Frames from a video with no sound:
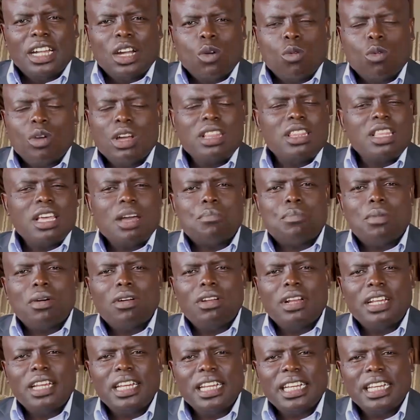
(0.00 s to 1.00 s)
When they're
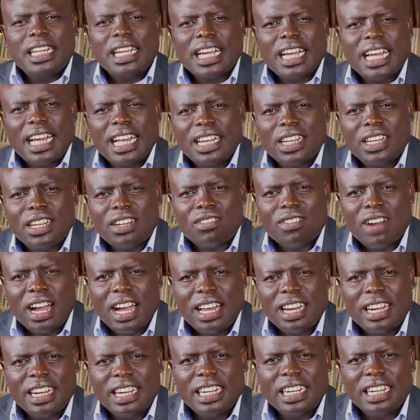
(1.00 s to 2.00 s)
born, they can't
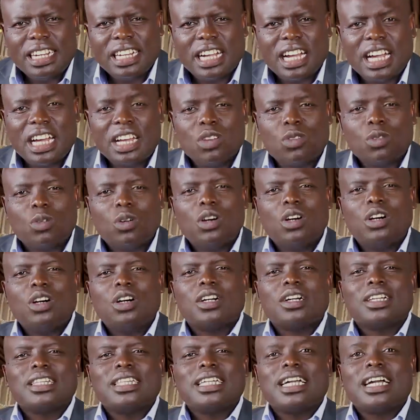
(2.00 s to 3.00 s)
run, they can't
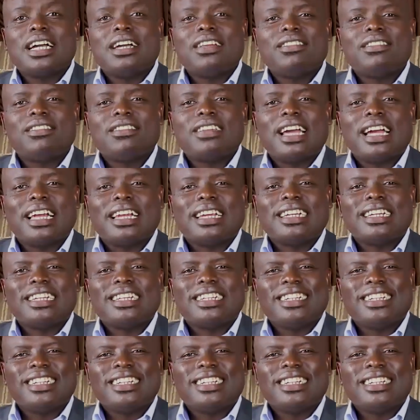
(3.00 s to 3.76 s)
walk, they can't stand.